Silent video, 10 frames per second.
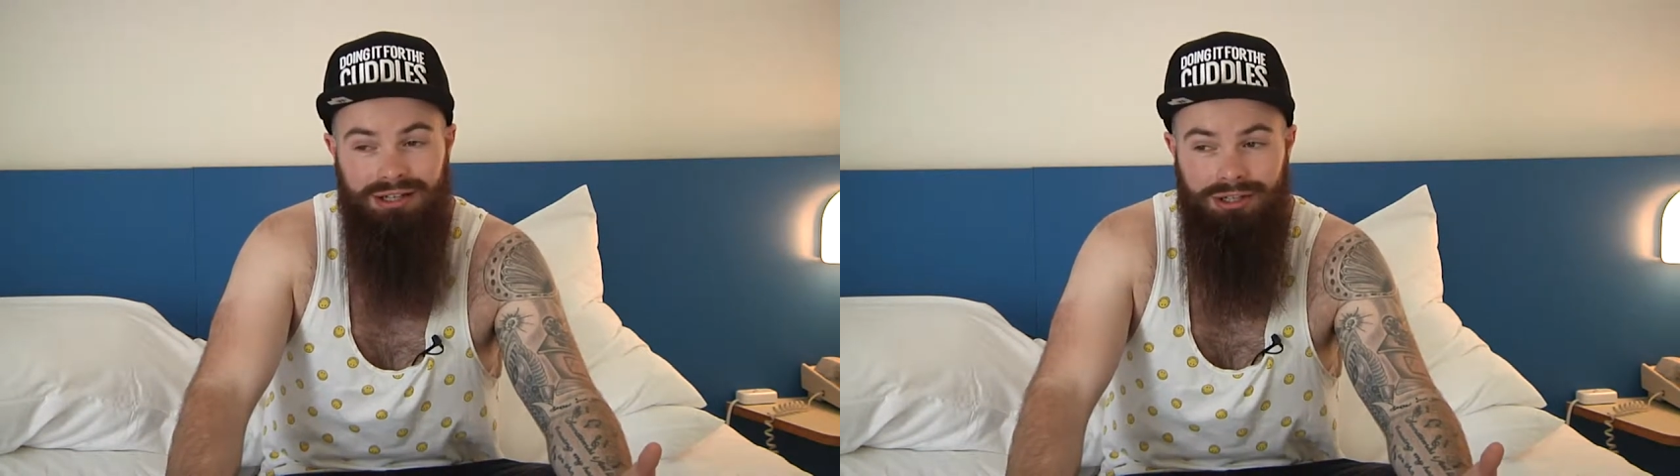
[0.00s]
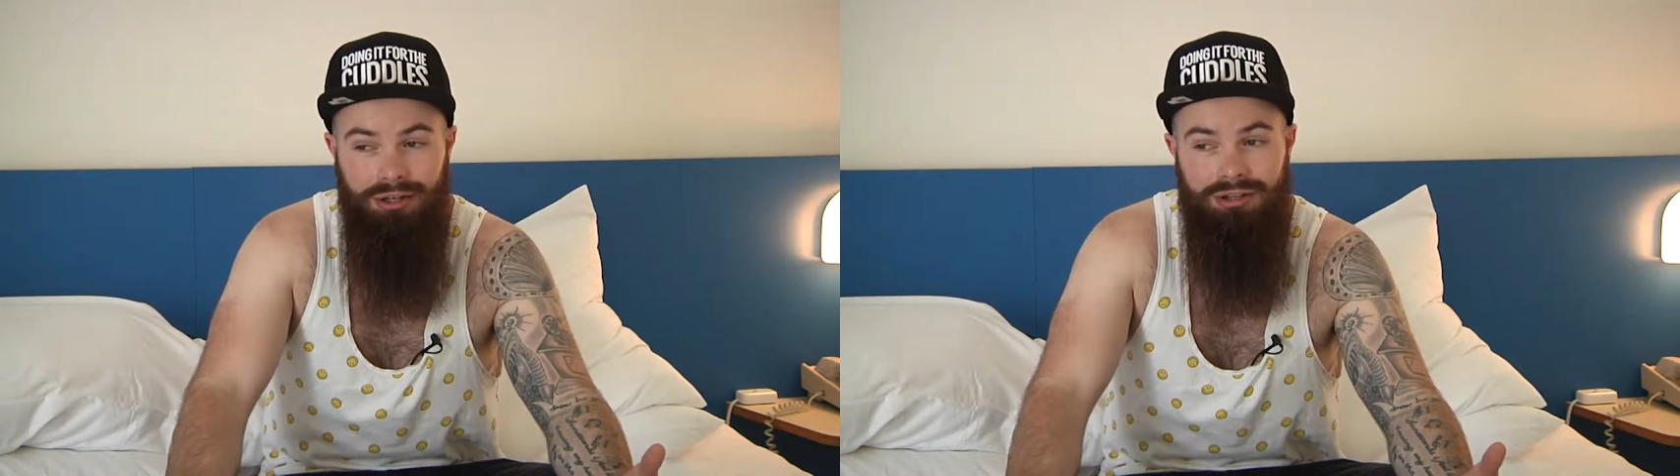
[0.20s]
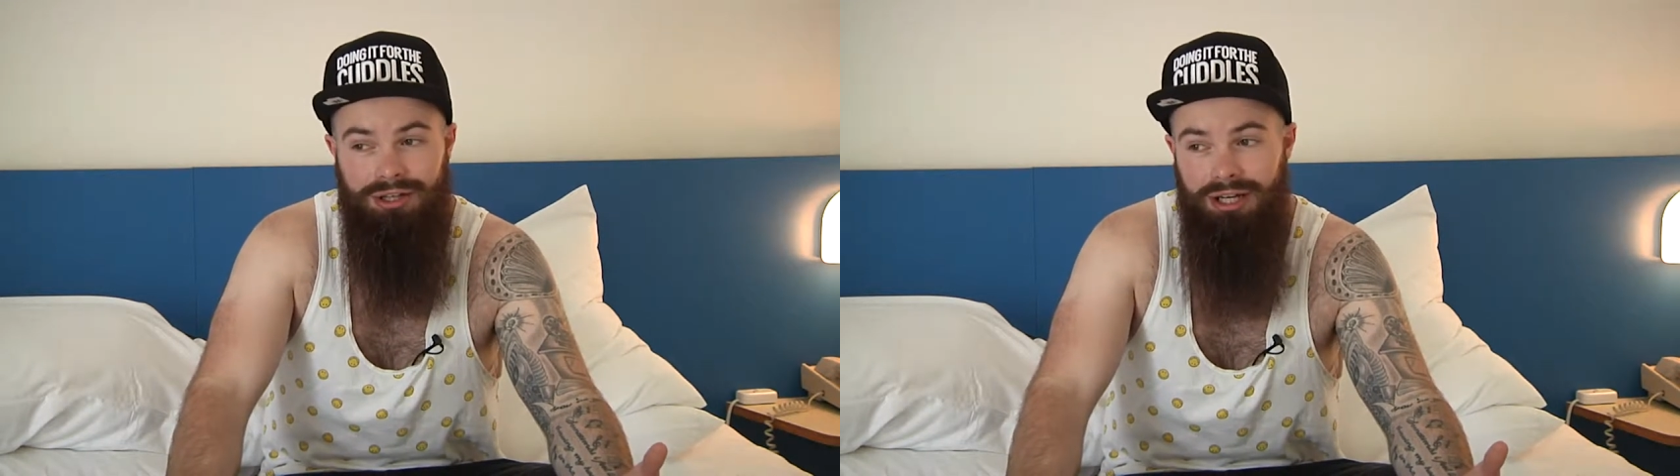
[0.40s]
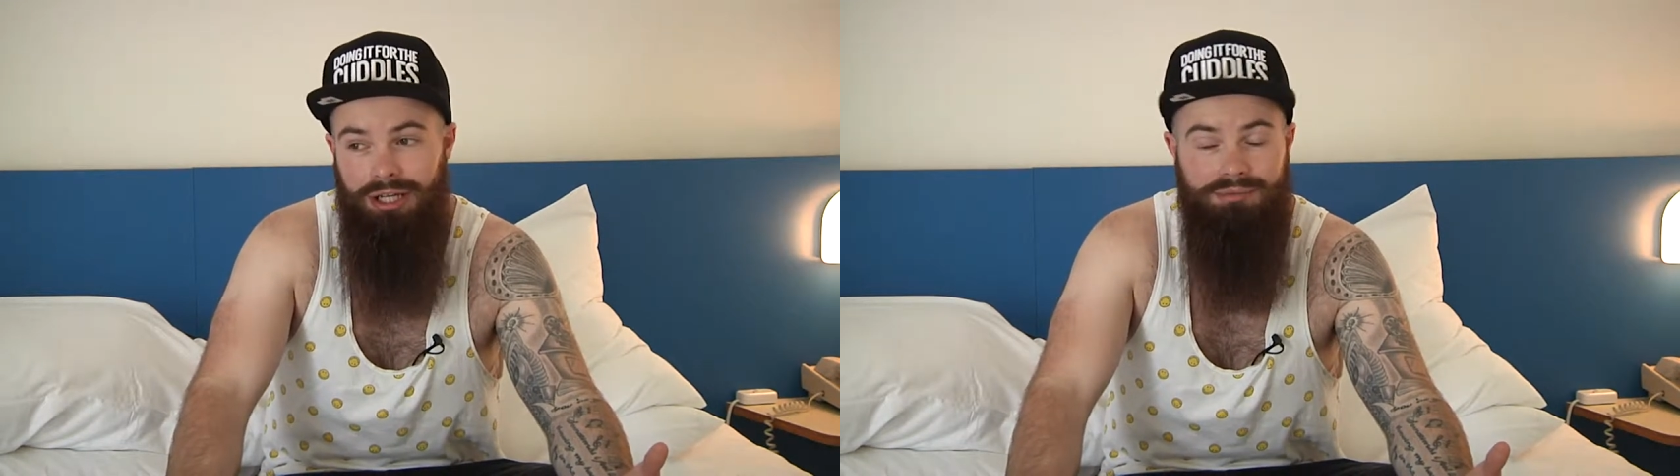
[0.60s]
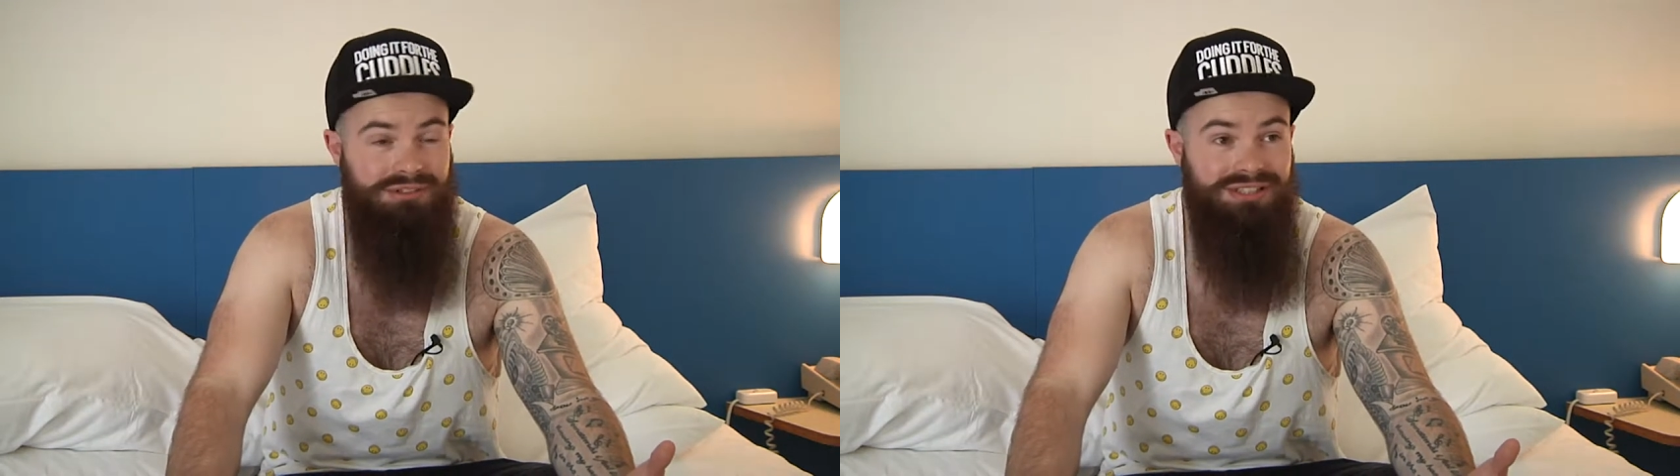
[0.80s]
a lot of the
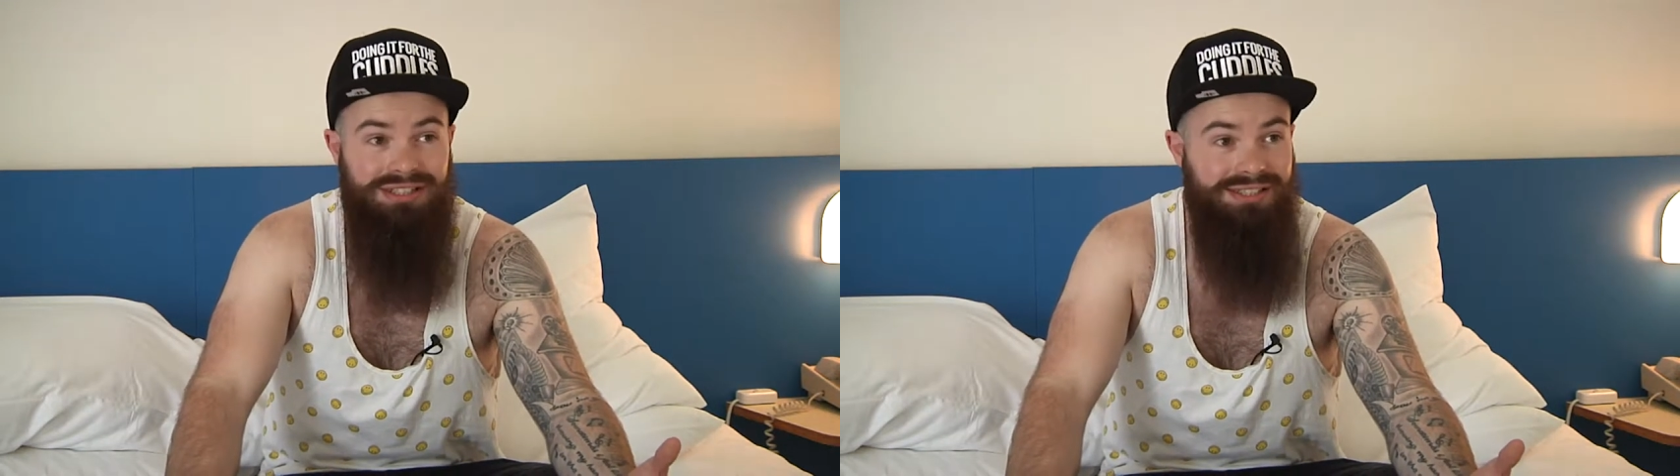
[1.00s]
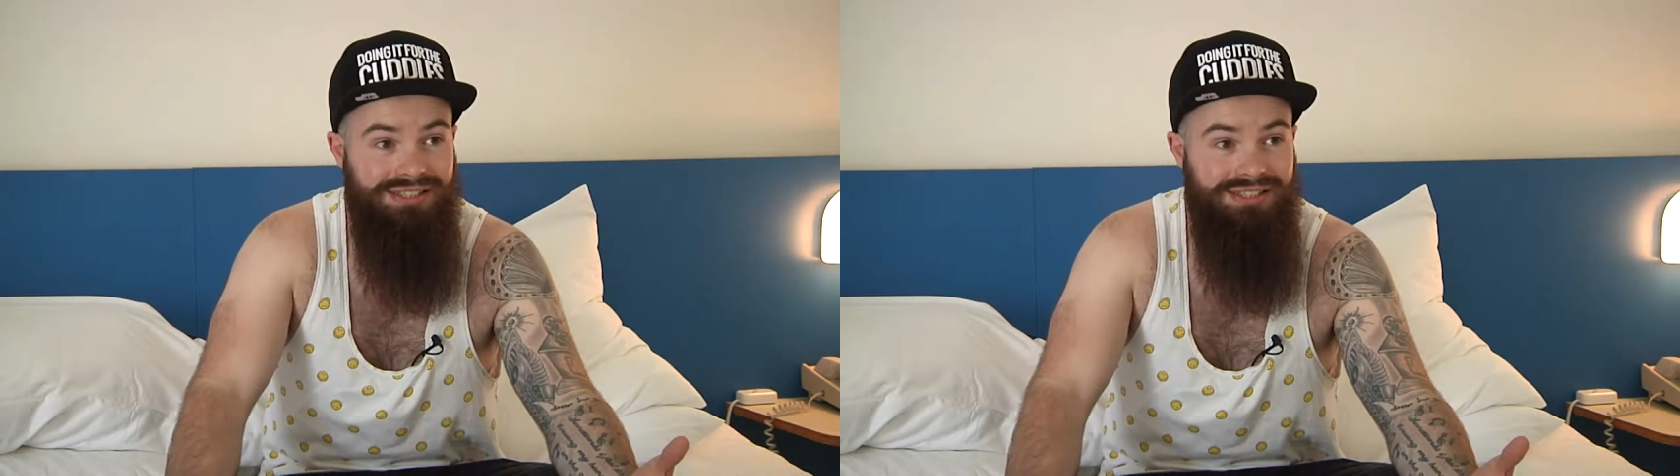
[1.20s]
lineups are, are the